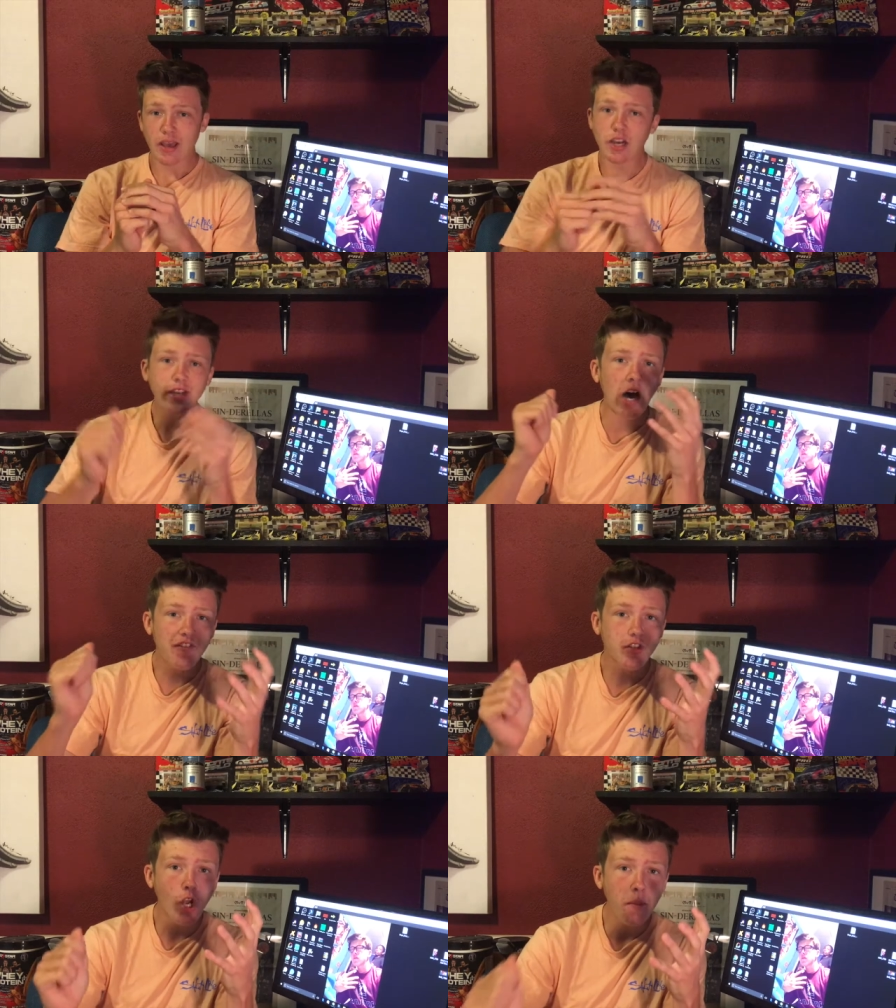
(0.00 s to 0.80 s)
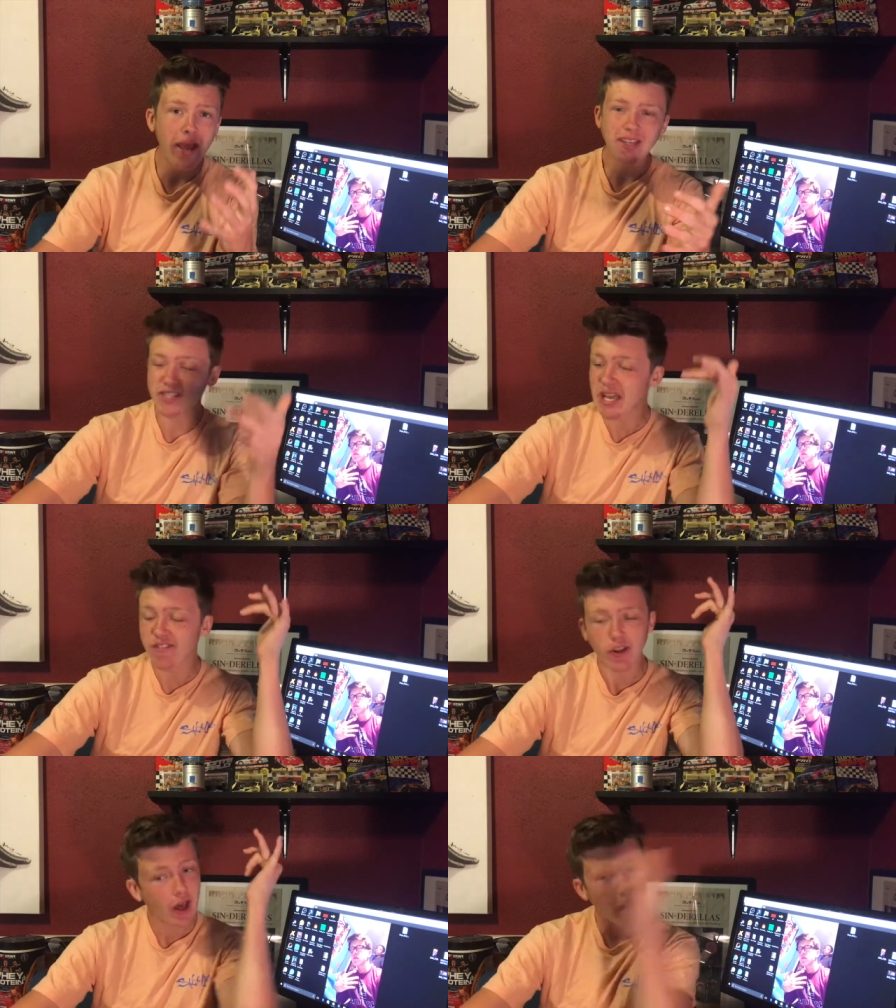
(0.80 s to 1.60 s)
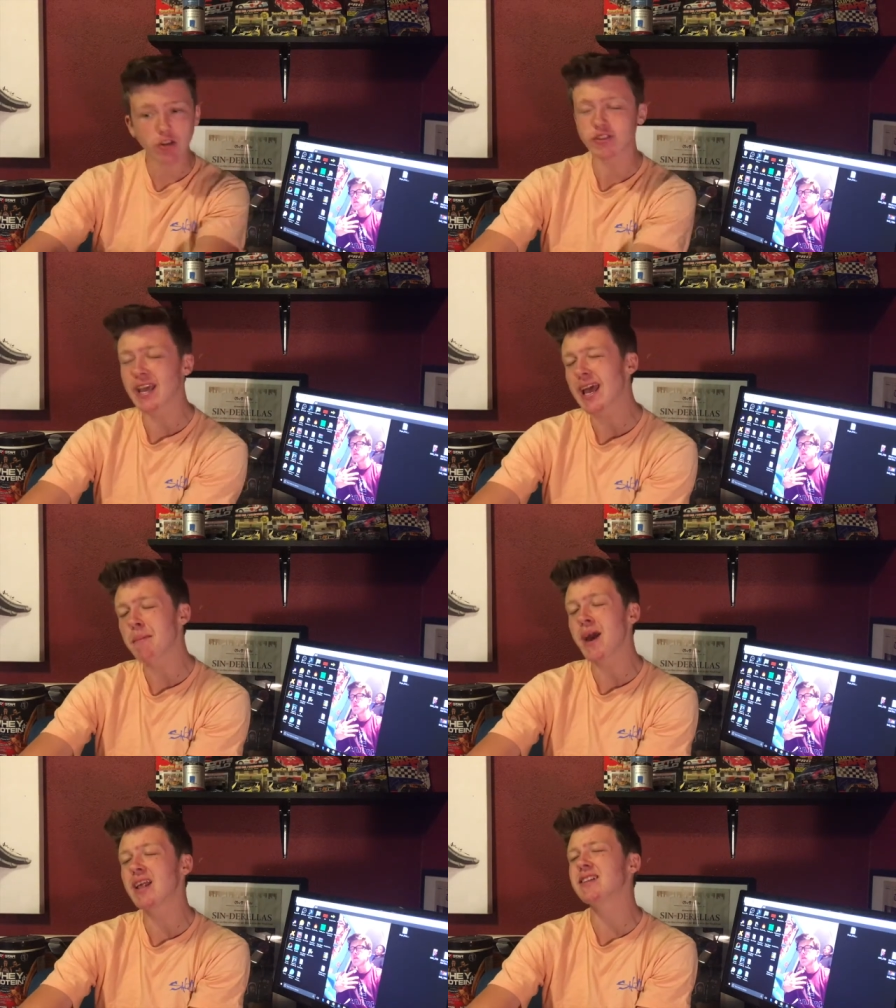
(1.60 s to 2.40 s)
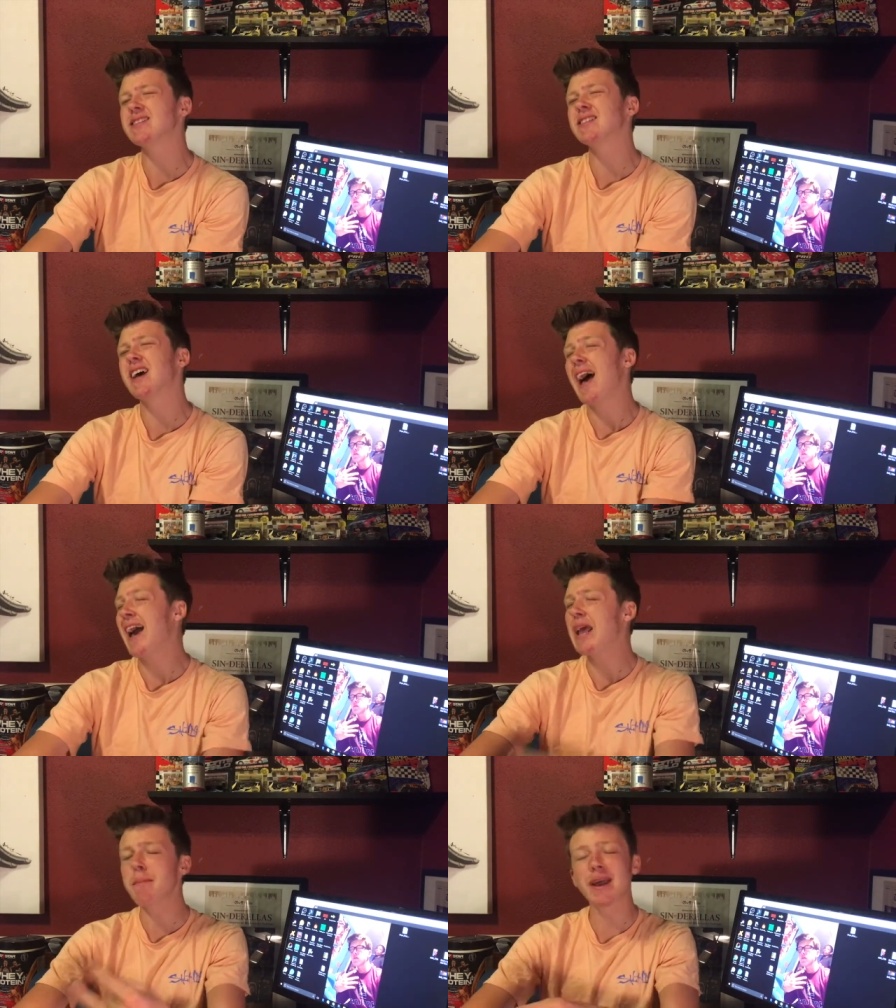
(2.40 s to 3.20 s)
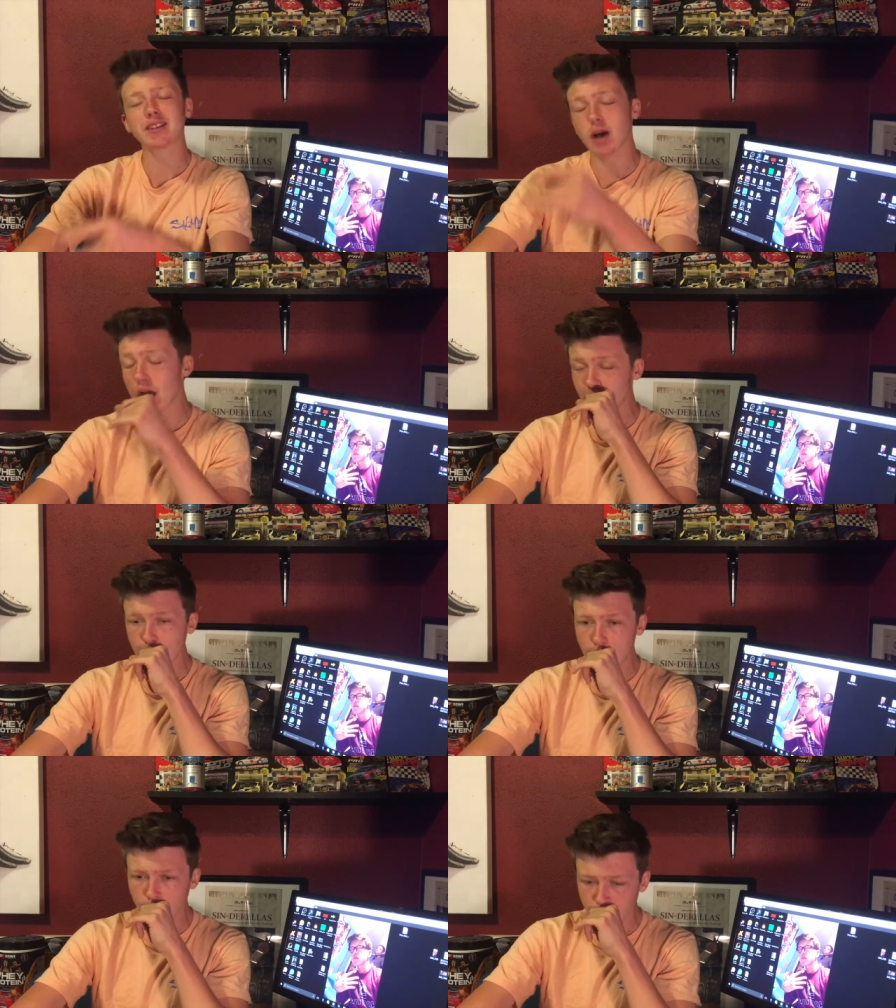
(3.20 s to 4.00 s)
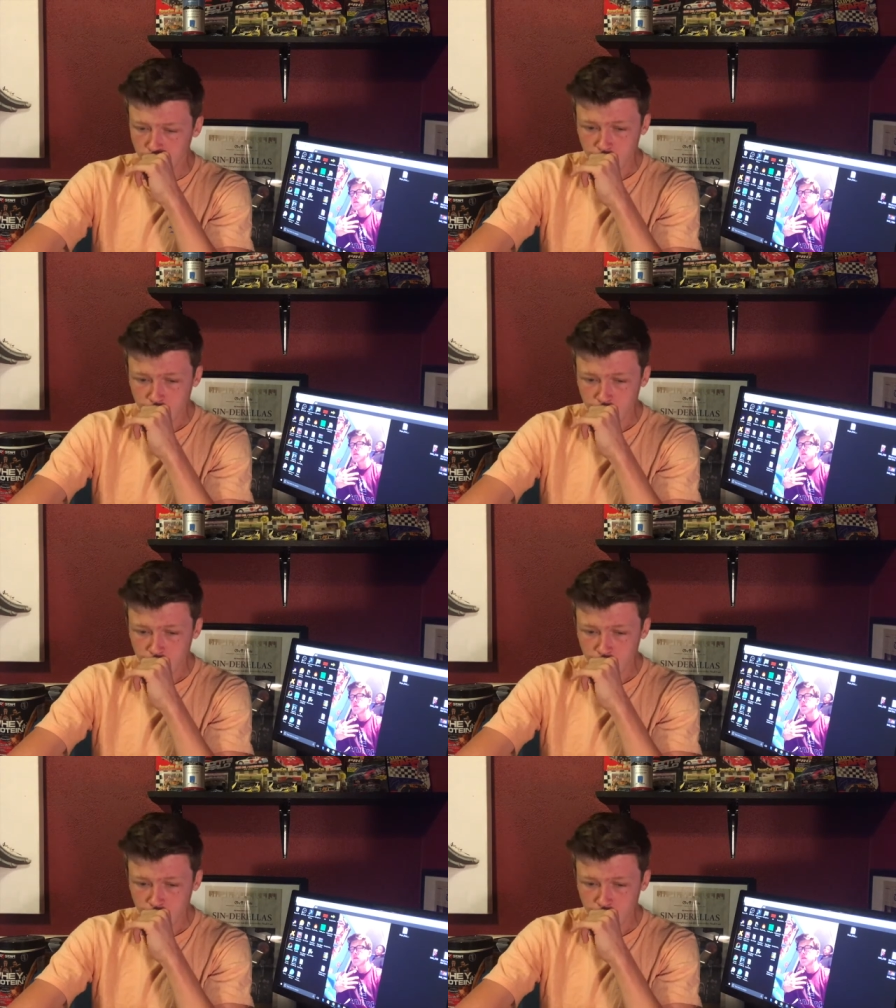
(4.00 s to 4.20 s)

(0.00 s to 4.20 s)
He'll talk for 2 minutes, then for the other 10 minutes, 8 minutes, however long.